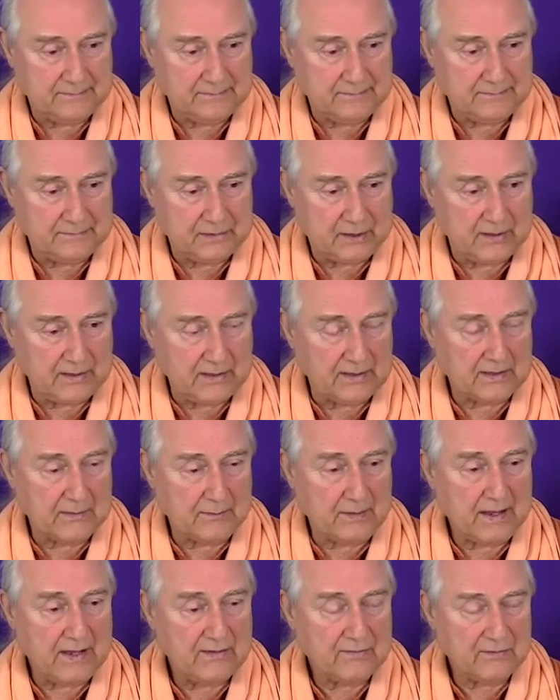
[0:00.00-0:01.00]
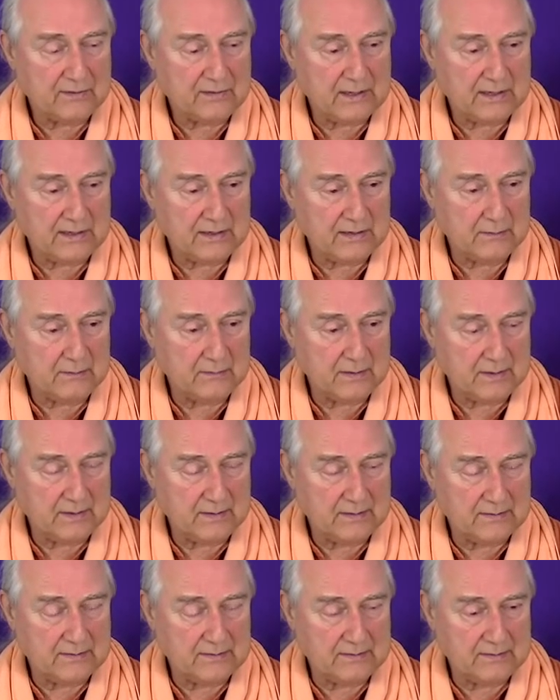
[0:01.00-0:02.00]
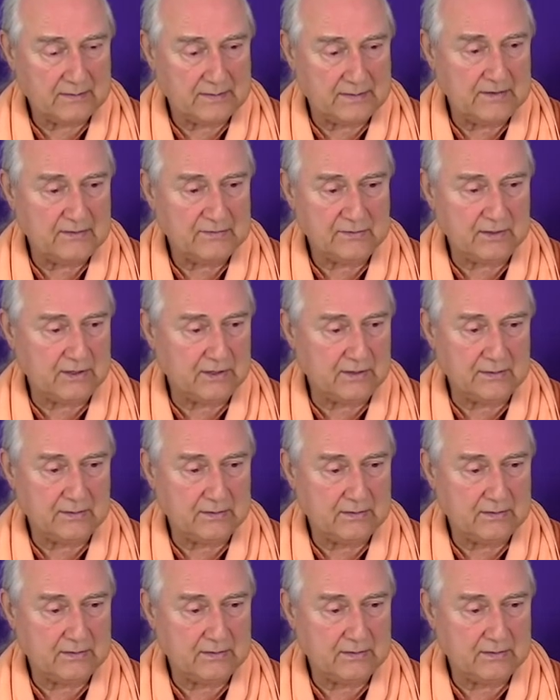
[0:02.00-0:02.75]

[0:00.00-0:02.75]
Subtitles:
Not incapacitated, but dizzied.